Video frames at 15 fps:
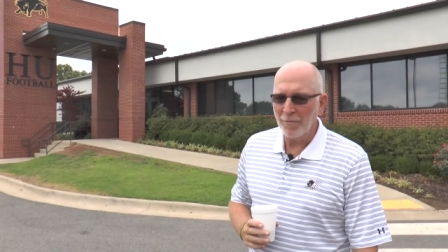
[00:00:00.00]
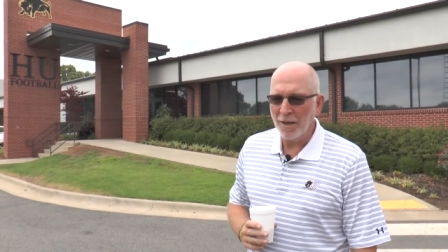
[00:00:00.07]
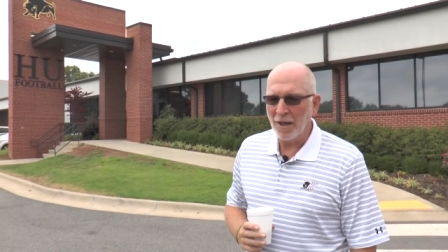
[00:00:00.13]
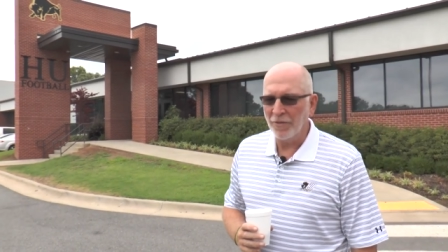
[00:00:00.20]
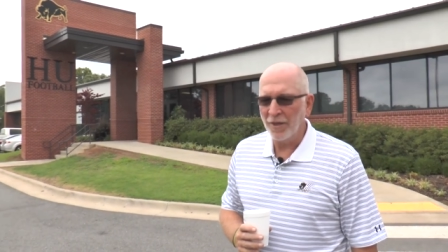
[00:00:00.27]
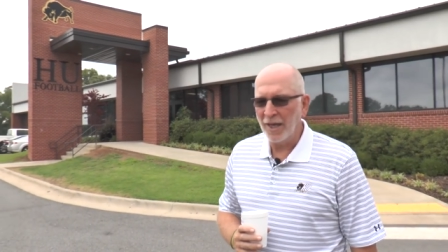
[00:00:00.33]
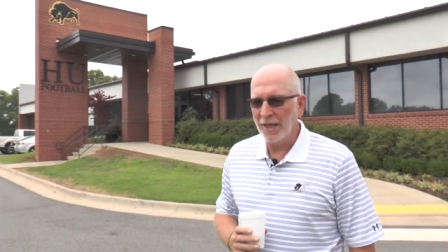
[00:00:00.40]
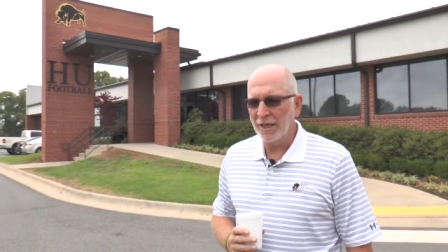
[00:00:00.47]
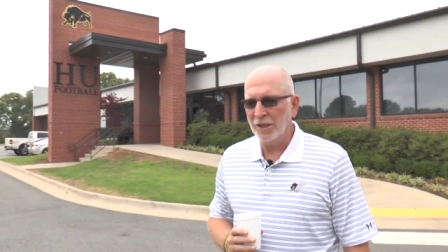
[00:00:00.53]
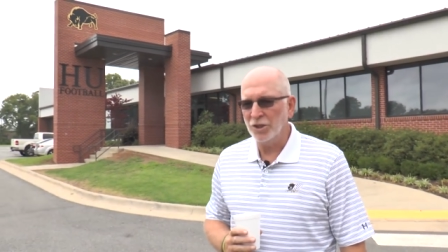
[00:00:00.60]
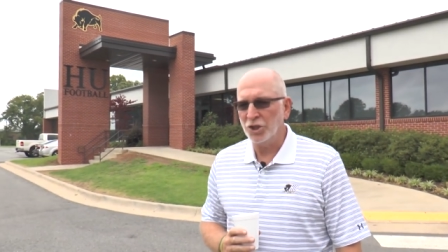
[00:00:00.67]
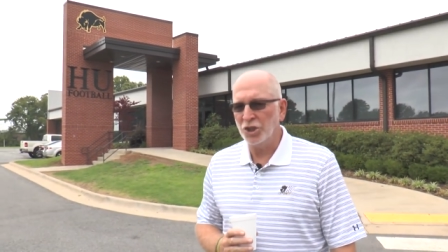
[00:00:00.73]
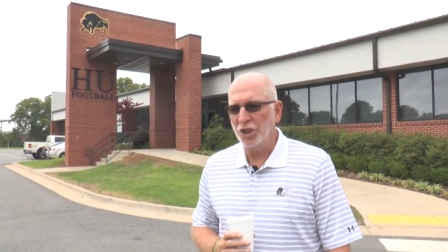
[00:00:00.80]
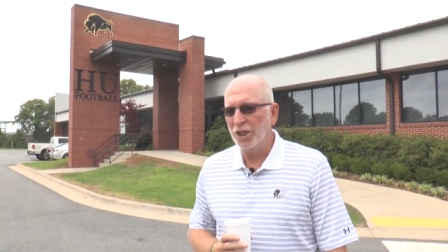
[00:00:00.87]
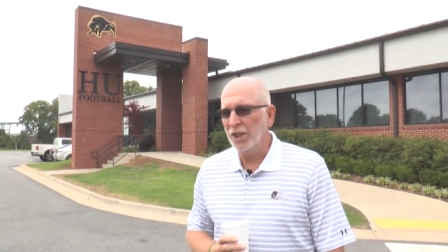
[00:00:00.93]
about that is
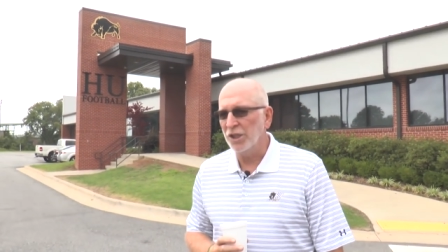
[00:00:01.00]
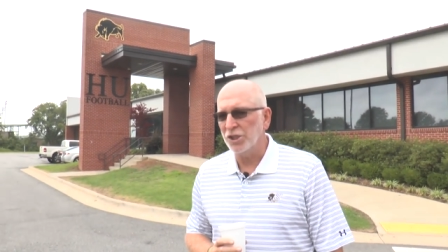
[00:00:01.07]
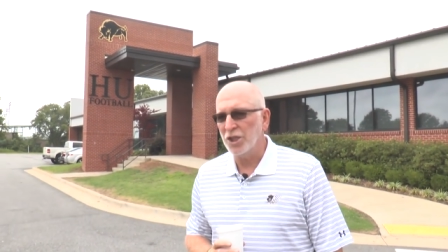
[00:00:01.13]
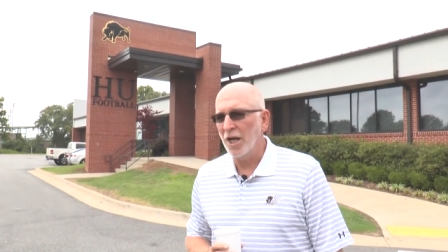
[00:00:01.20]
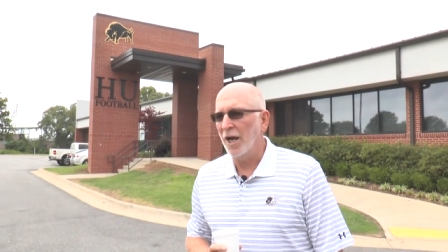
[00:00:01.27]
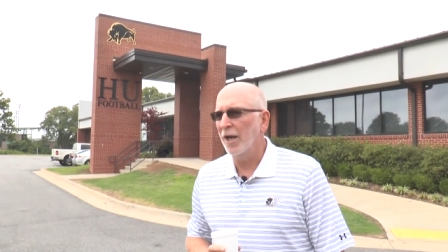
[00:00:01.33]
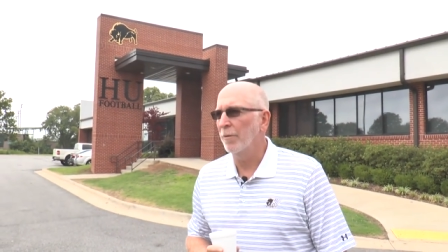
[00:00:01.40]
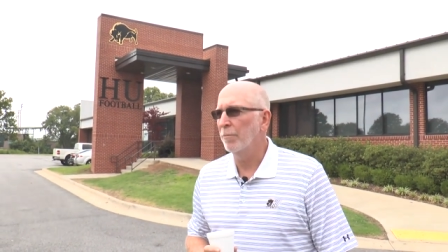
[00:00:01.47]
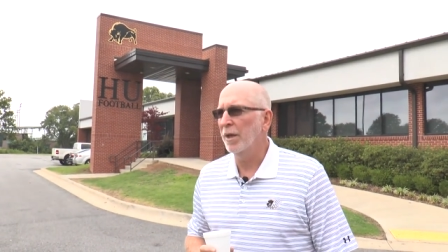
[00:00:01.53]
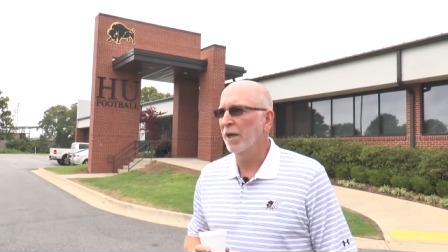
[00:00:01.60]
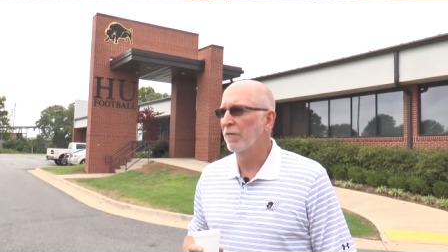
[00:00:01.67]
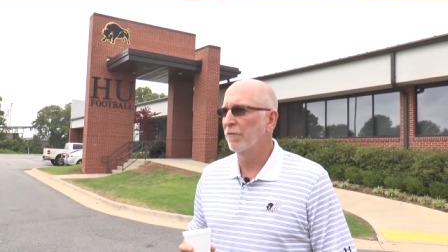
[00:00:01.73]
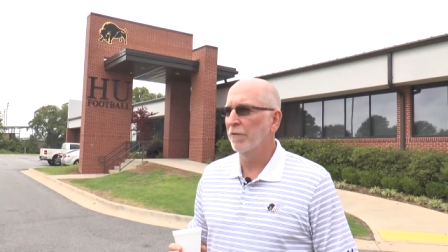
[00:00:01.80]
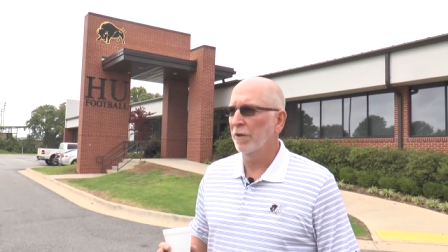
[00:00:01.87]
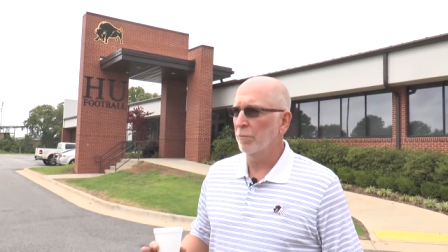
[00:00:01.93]
she is not a
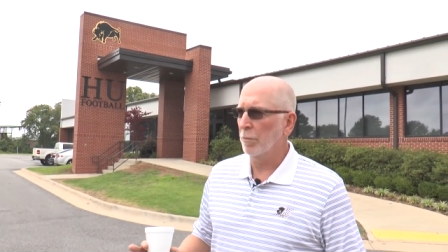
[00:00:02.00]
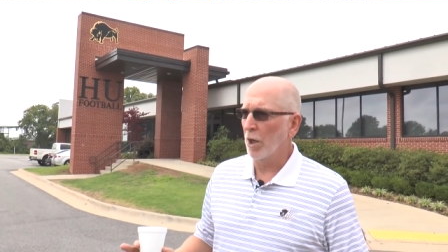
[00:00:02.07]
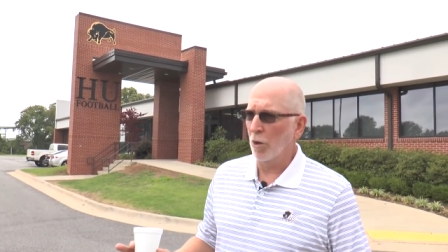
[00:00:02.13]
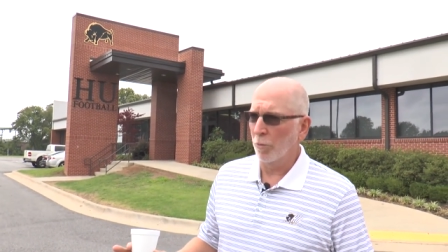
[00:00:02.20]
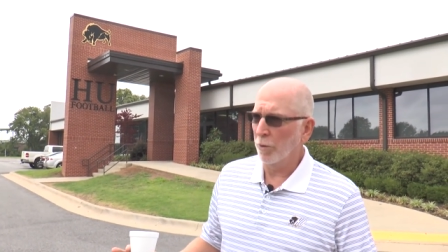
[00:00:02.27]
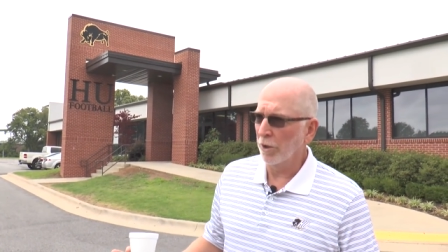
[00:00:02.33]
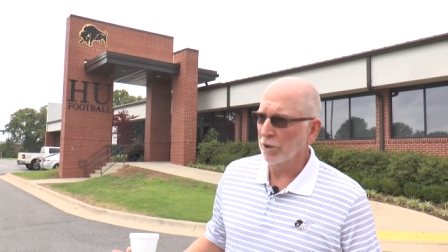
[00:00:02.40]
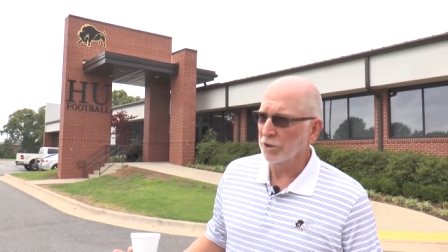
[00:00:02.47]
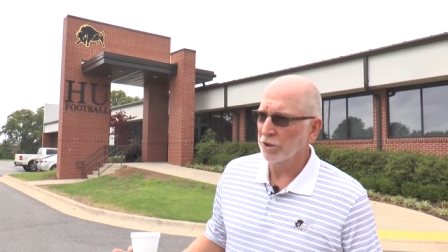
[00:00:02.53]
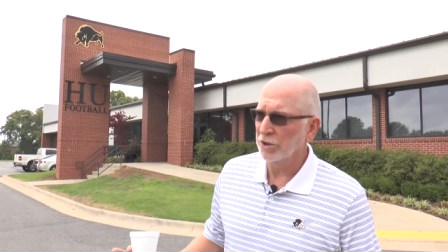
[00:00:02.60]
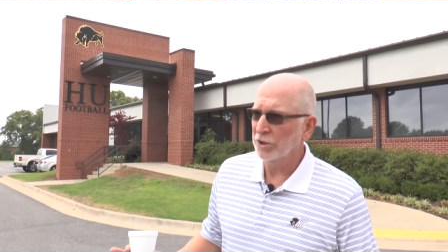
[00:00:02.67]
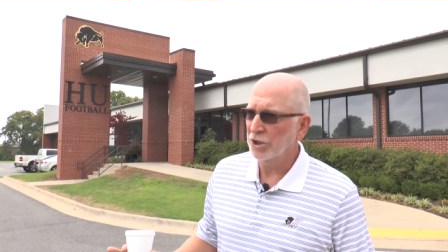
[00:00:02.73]
big football person.